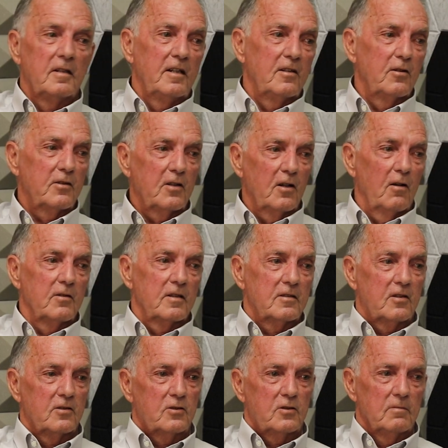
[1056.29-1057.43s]
you look at all
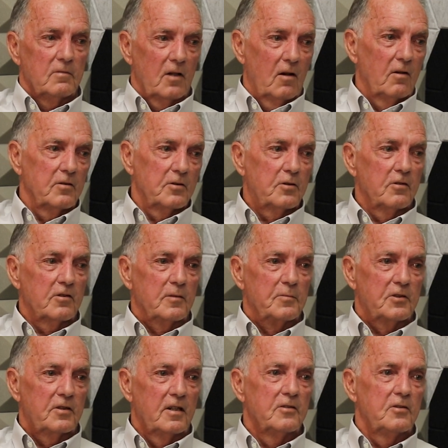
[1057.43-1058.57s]
the
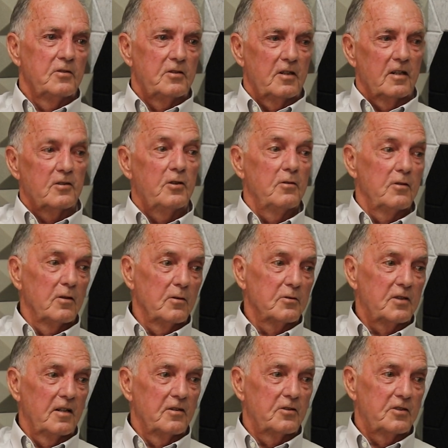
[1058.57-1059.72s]
circumstances. You got 2 girls
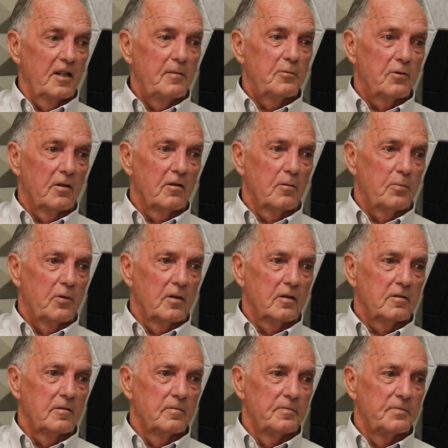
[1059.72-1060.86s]
out of the same trailer park.
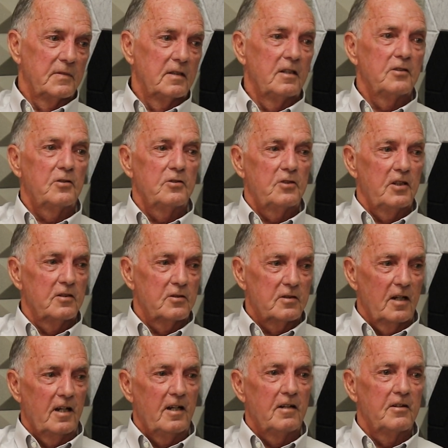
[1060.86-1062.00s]
This is his
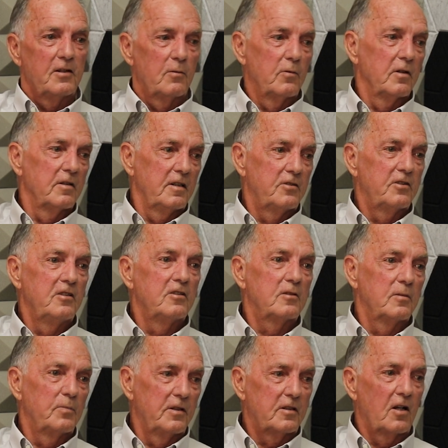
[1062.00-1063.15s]
area where he seems to
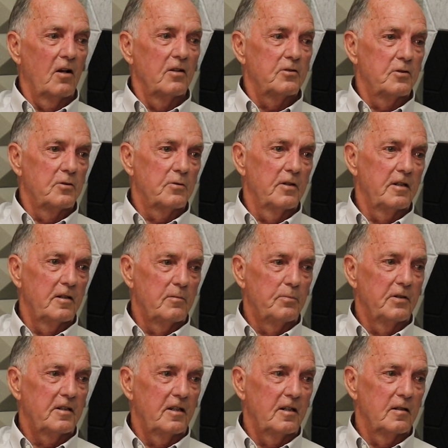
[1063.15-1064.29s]
be concentrating,
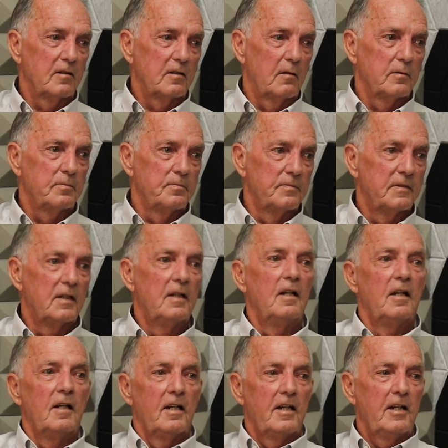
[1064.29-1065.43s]
picking her out.
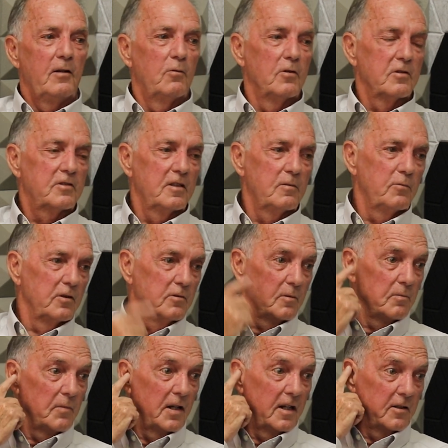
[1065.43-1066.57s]
He worked in
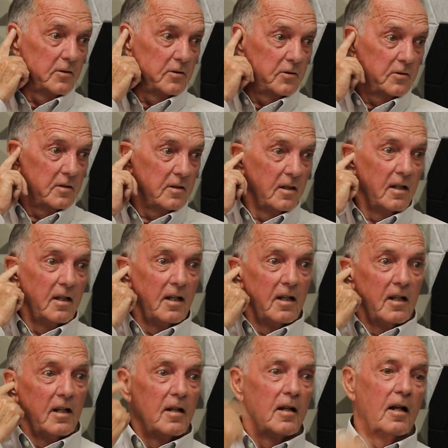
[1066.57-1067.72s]
Wilton Manors.
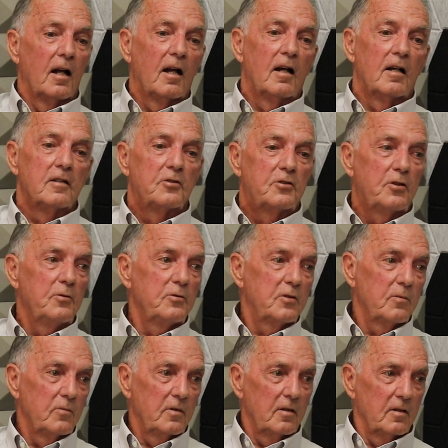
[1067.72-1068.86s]

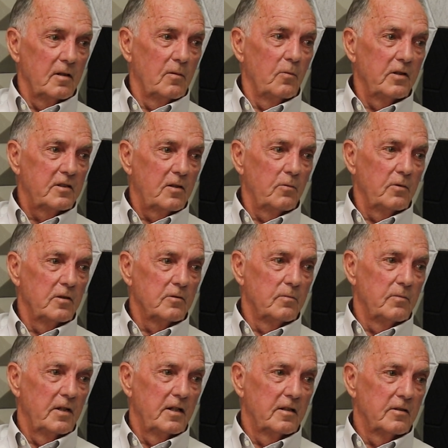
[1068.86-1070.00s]
Susan went to Wilton
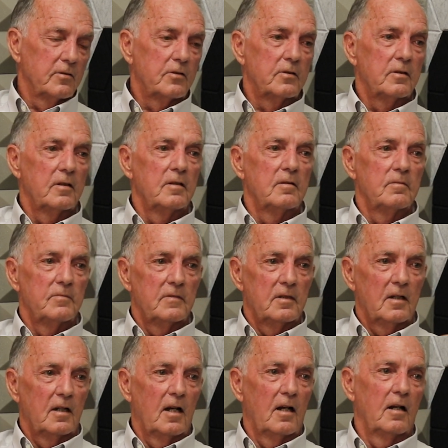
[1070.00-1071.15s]
Manors.
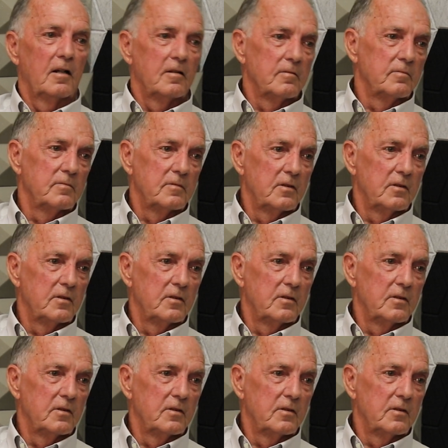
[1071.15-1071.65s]
And